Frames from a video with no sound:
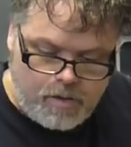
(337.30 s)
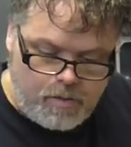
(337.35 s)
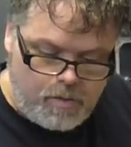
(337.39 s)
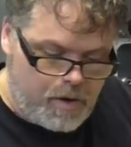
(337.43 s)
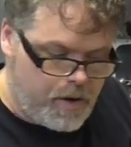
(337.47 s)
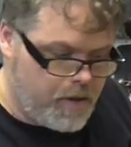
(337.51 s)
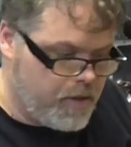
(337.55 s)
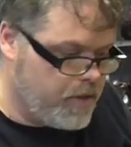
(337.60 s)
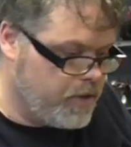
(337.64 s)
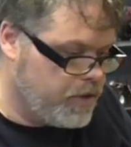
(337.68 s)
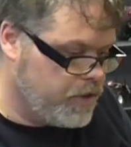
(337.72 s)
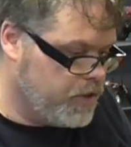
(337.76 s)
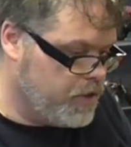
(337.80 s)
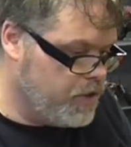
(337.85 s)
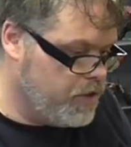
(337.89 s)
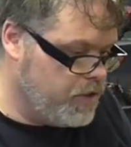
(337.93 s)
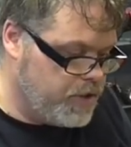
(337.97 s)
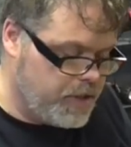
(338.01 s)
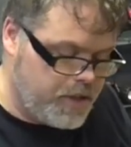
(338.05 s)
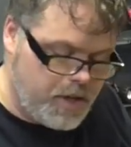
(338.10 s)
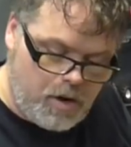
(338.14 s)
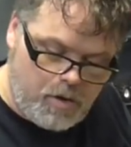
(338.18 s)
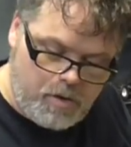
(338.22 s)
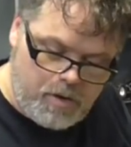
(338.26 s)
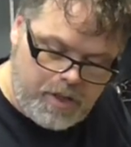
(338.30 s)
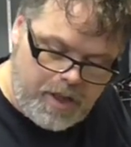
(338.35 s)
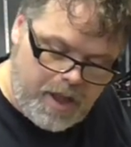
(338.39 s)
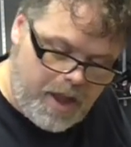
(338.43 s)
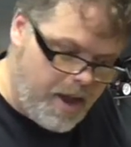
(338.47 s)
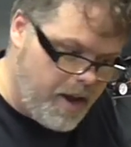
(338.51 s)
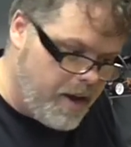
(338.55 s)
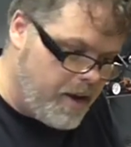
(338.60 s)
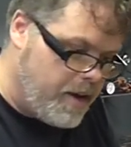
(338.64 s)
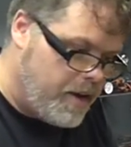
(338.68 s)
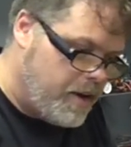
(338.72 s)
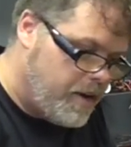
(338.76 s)
with the screws that go with
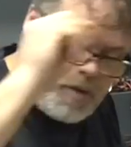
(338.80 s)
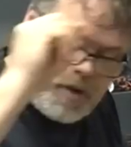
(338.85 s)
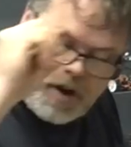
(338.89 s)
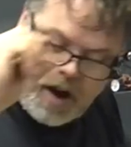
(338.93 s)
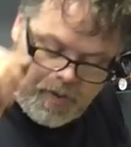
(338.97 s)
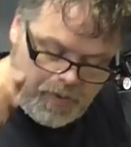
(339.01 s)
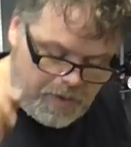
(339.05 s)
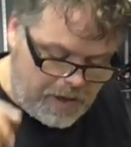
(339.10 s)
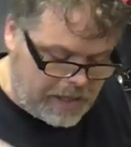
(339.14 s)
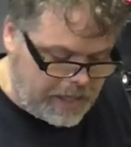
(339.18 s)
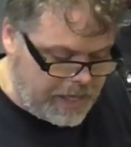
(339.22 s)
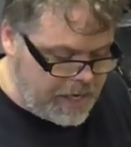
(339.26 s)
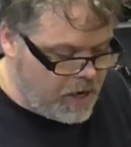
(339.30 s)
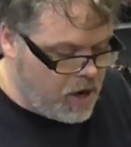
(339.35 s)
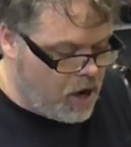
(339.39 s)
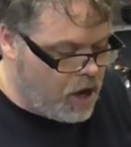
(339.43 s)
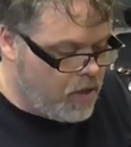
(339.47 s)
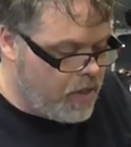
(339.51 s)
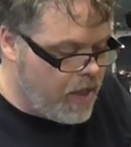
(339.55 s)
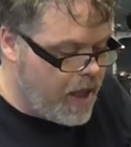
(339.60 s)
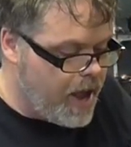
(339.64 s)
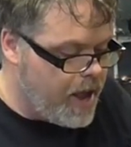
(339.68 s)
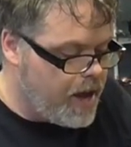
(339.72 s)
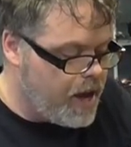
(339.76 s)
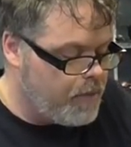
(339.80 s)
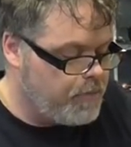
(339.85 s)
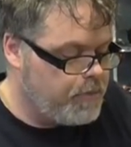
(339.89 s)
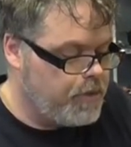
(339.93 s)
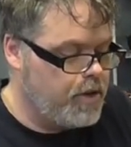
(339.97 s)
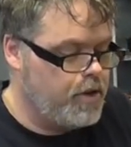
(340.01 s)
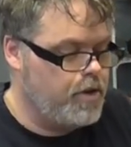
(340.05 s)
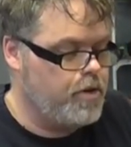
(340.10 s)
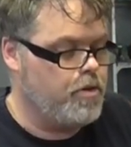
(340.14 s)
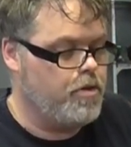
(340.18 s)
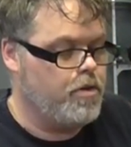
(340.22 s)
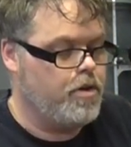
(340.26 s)
it. We're gonna have to clean all that up
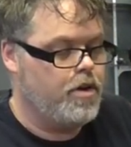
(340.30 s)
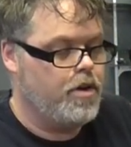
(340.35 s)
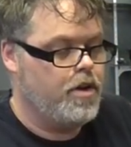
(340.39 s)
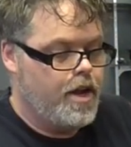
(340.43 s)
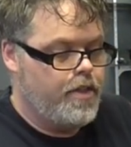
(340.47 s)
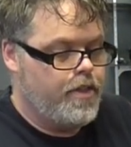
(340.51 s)
too.